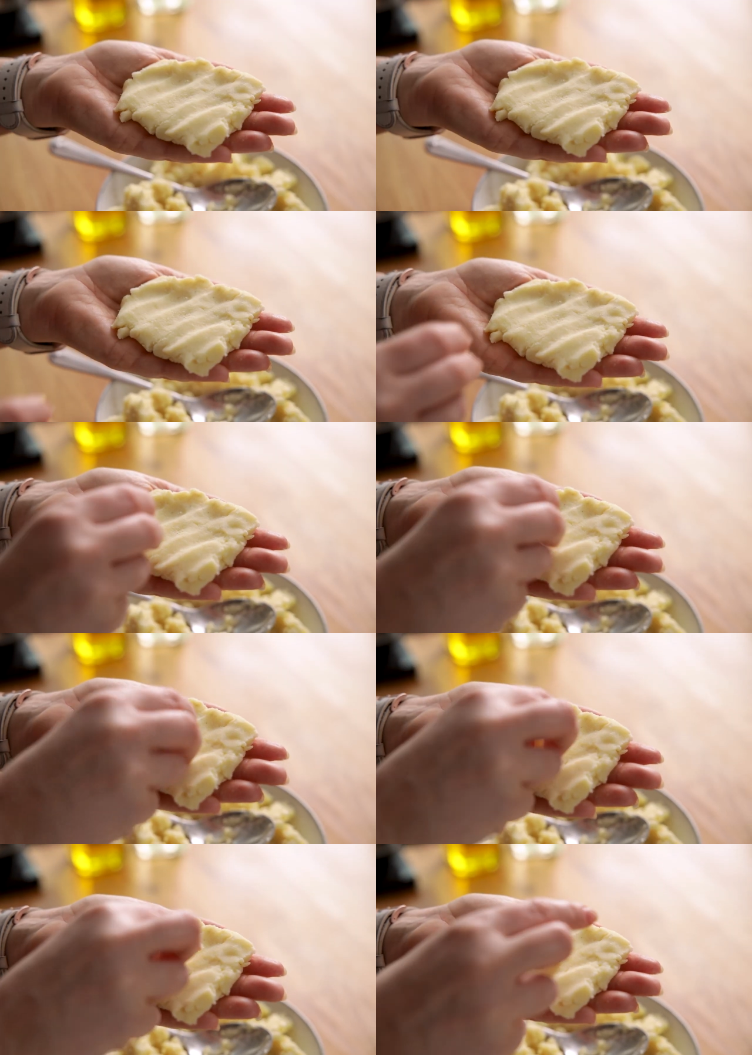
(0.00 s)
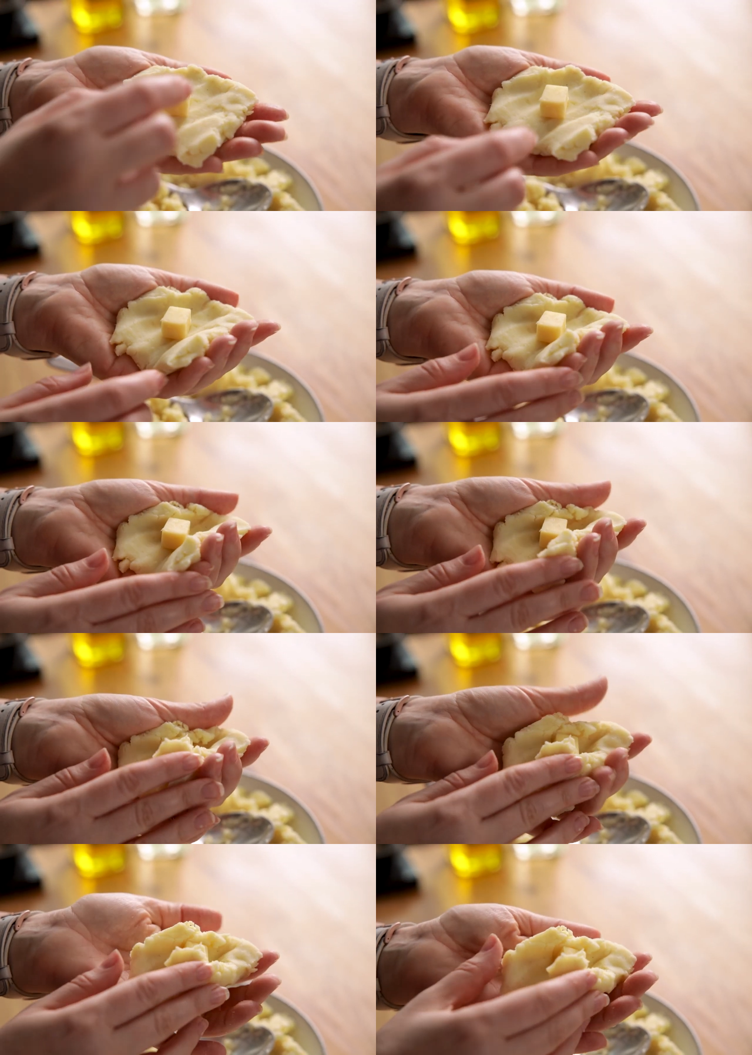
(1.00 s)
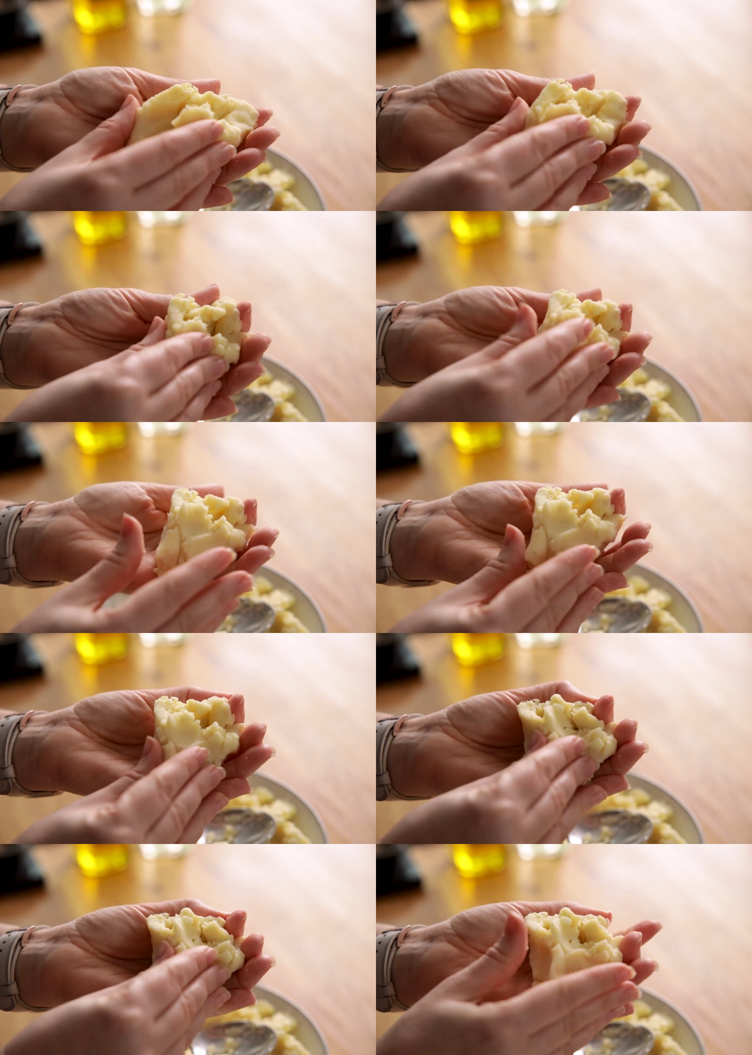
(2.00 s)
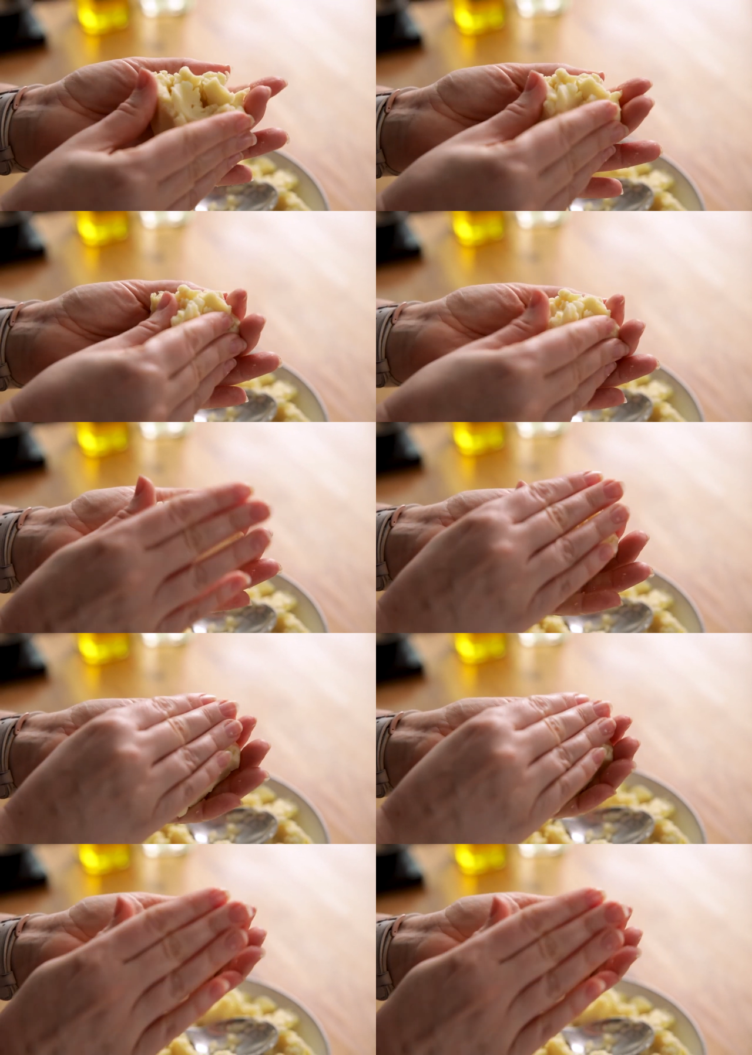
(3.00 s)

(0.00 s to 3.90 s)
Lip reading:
[unreadable: no face in view]